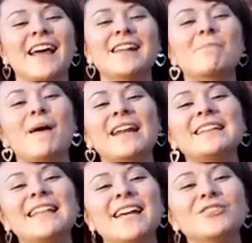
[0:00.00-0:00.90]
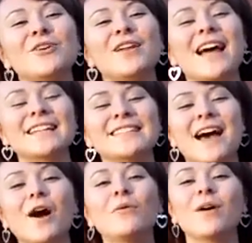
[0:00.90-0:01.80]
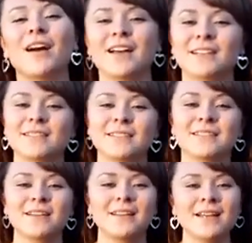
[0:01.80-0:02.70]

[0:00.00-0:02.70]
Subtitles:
repartiendo las aguas,